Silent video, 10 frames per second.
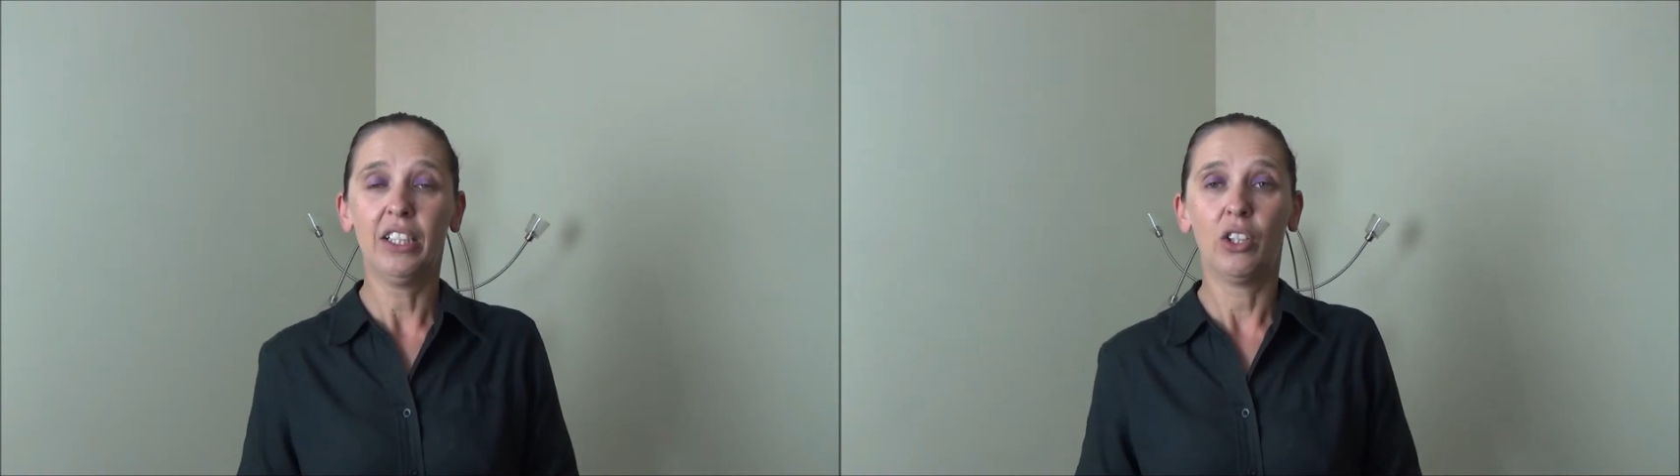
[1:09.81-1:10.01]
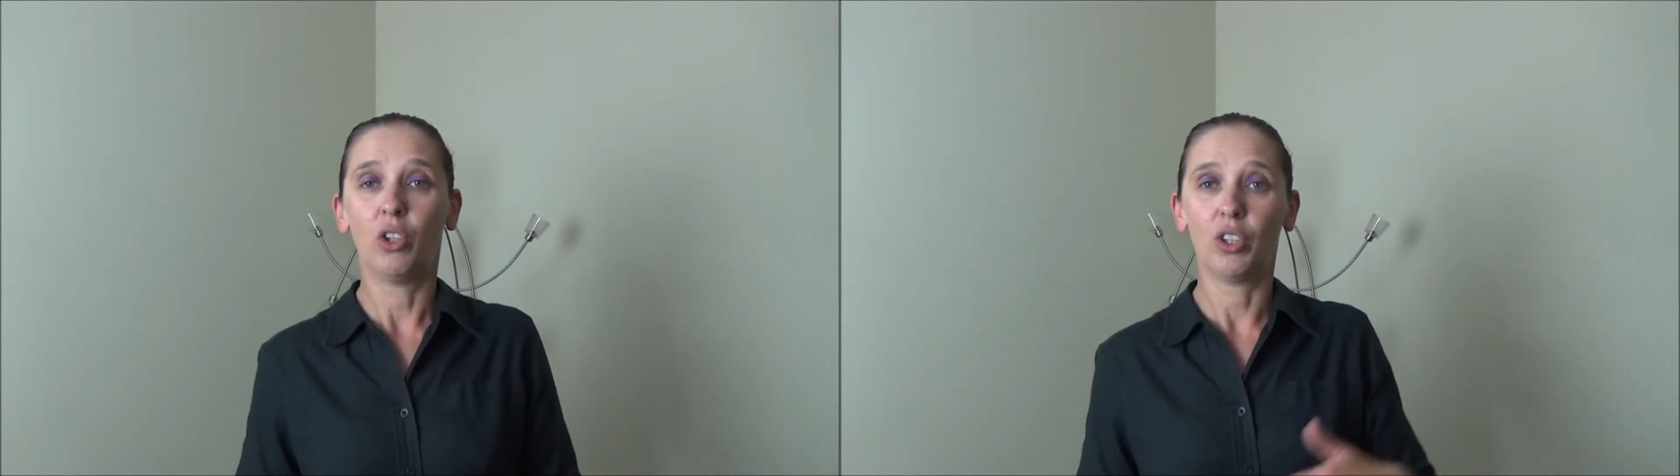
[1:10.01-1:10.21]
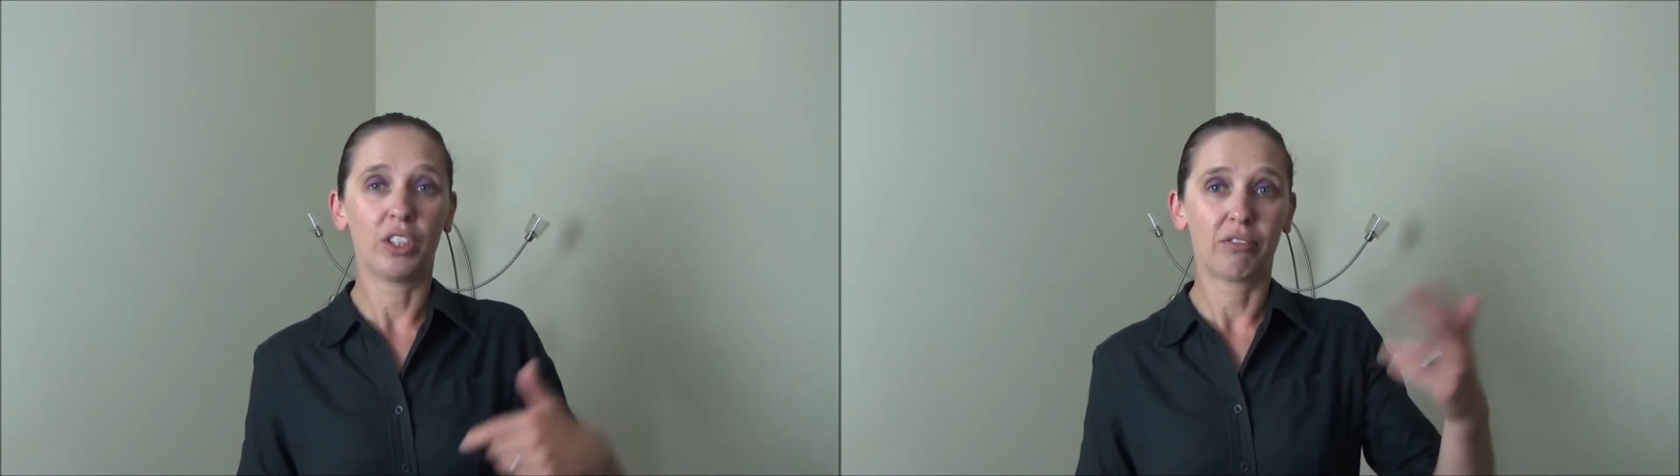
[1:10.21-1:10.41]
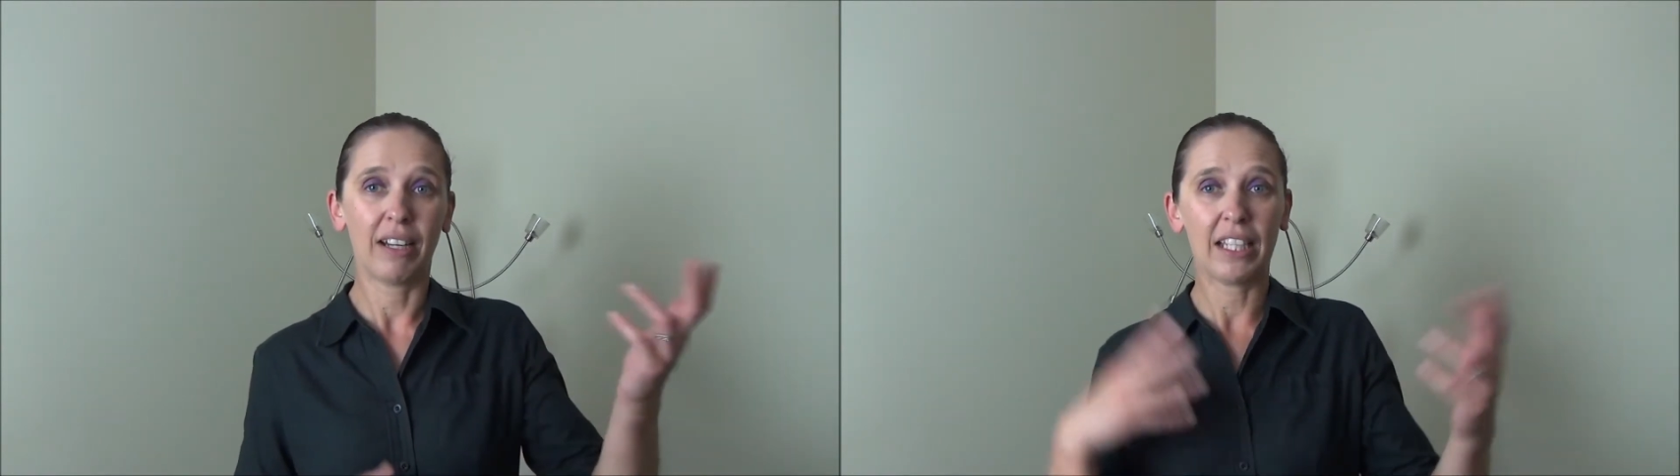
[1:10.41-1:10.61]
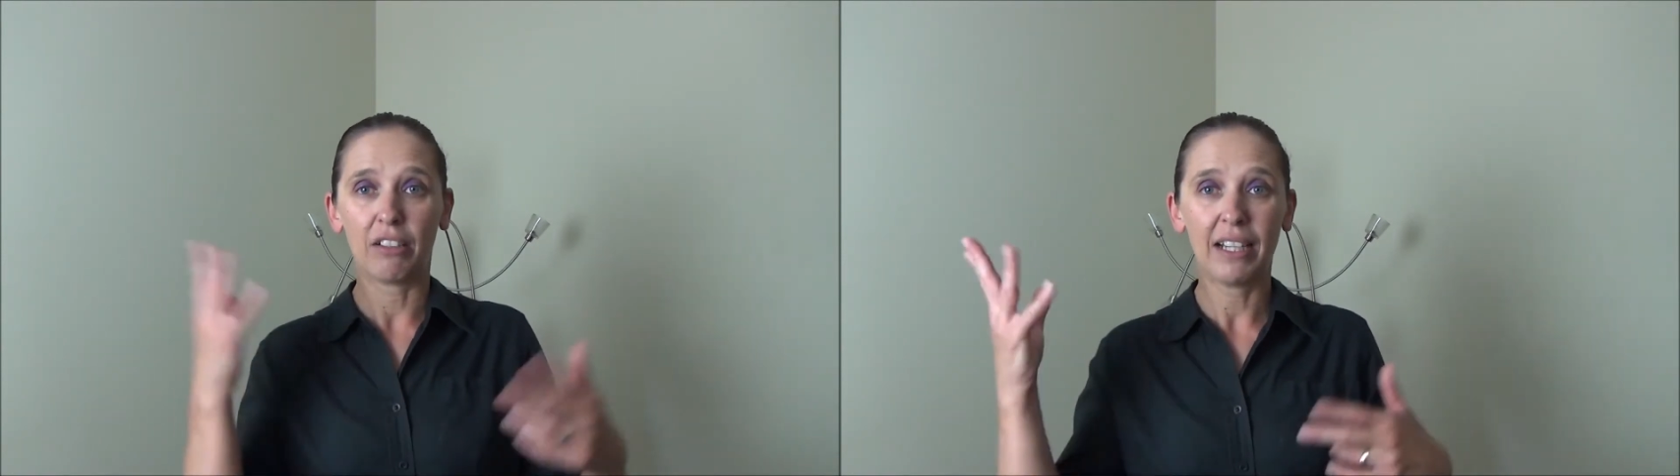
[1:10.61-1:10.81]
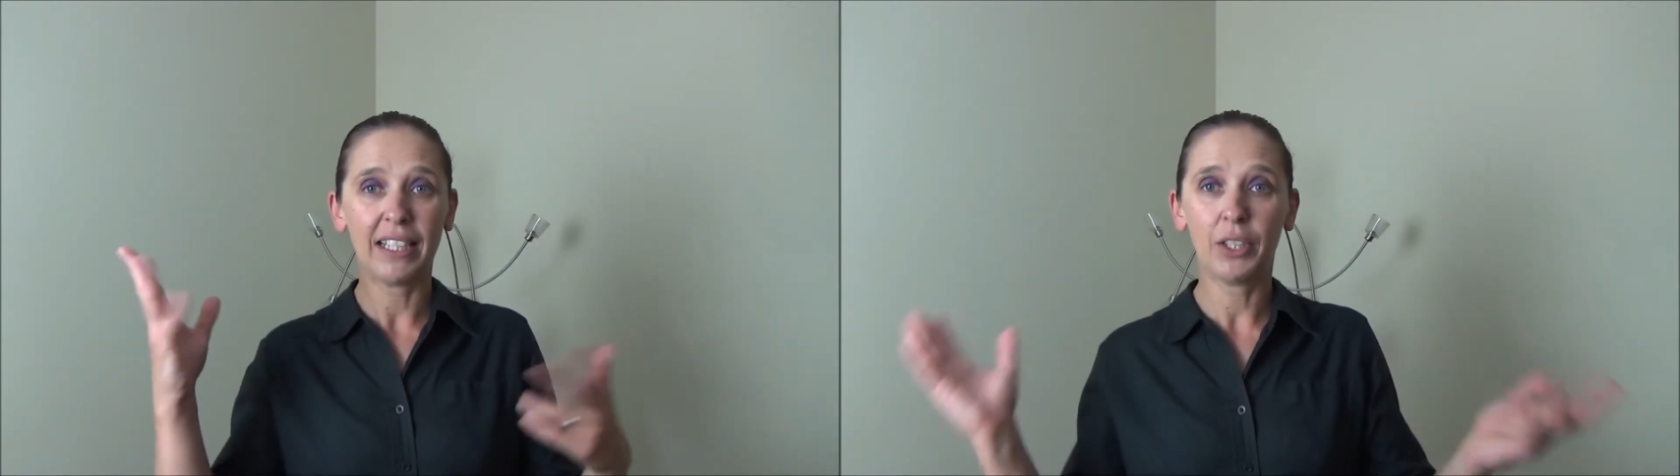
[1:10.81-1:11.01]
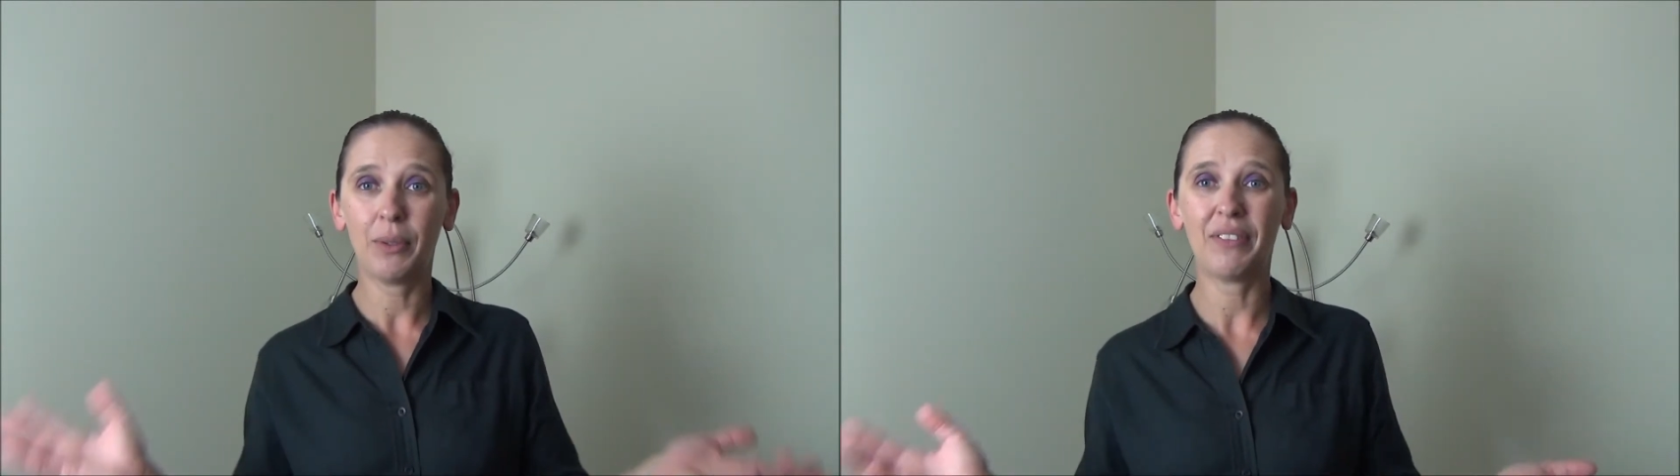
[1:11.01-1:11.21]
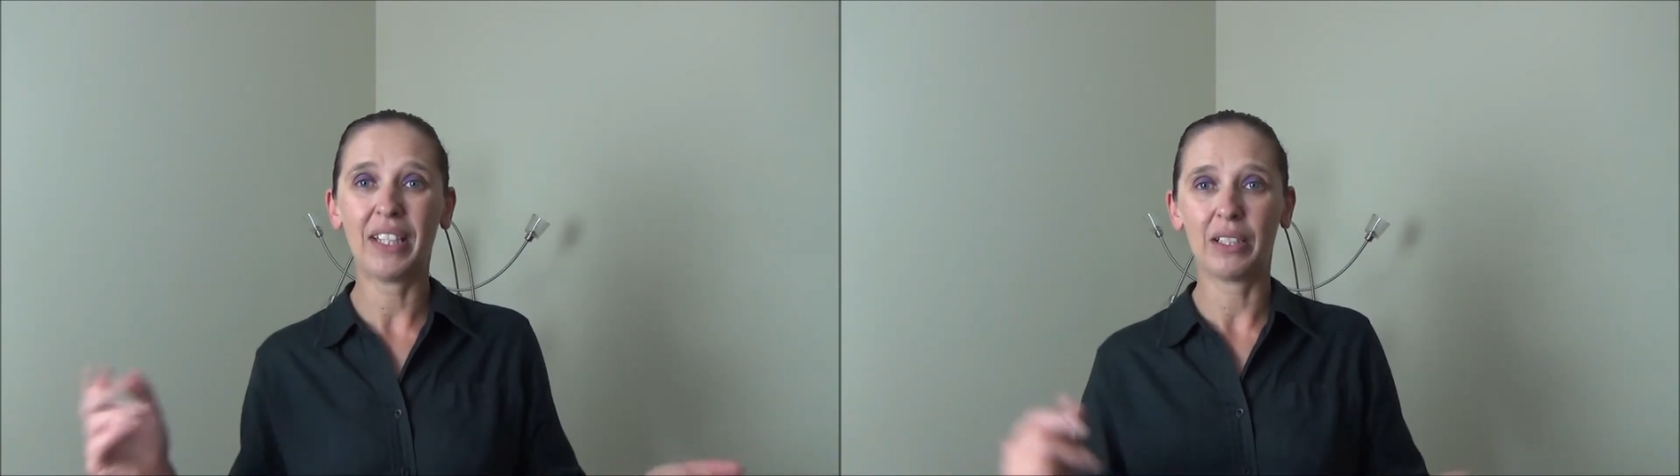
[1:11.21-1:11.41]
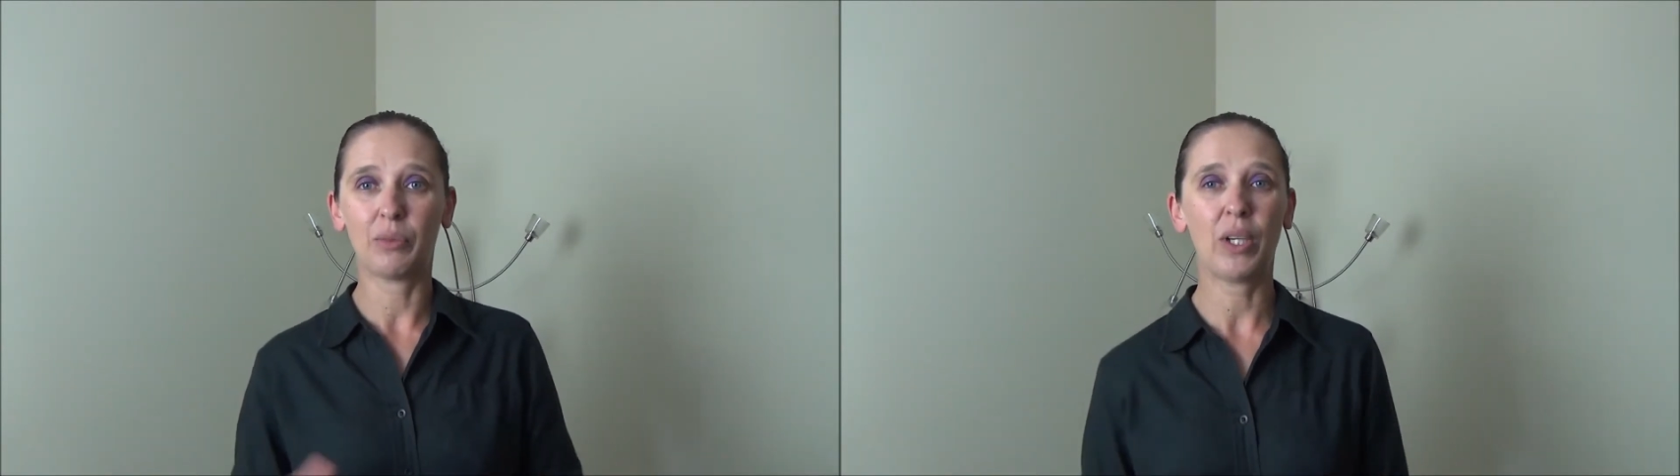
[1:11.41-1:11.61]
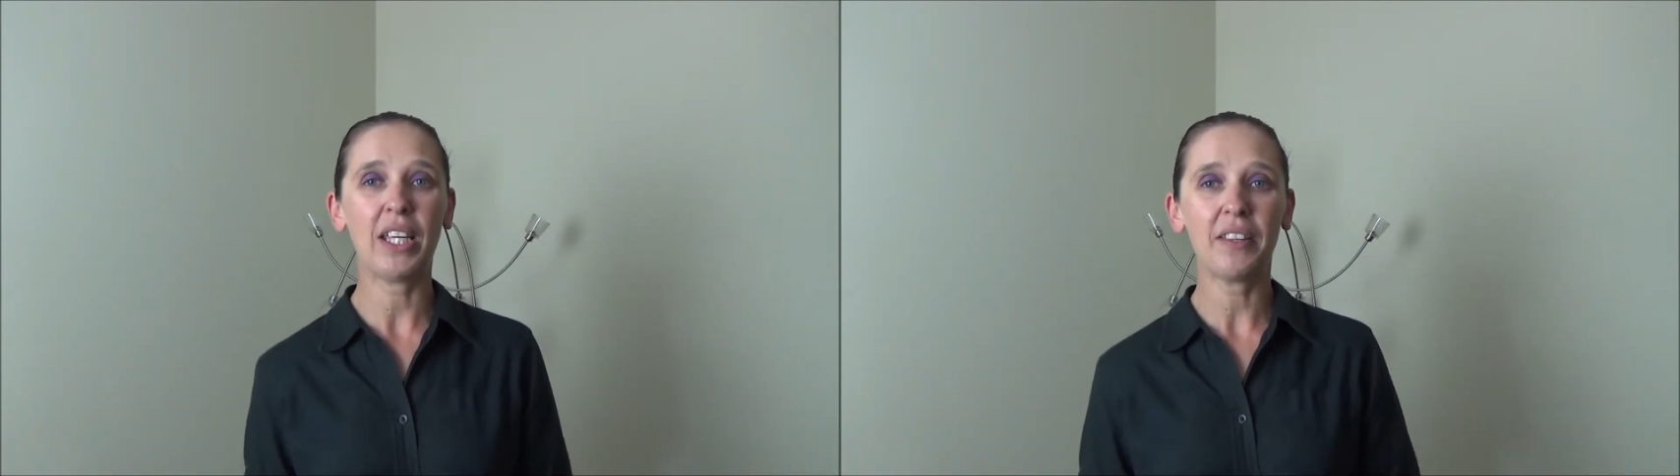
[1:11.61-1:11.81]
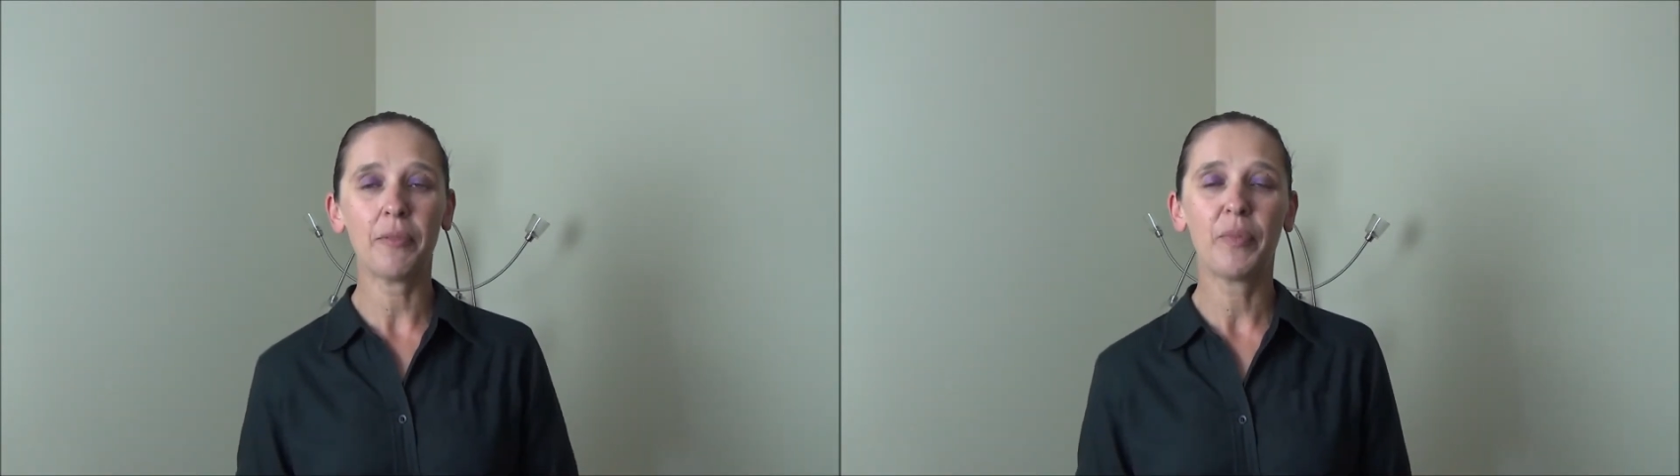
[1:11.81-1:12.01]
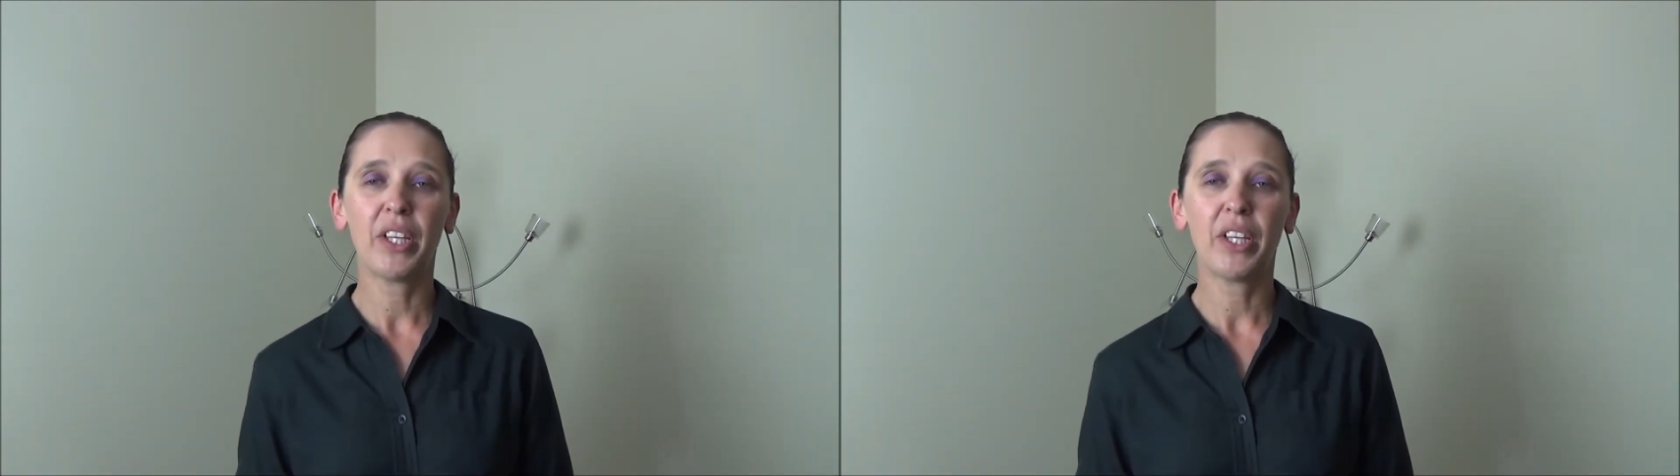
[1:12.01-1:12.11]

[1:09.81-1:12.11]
or to granny and granddad, whoever they're with.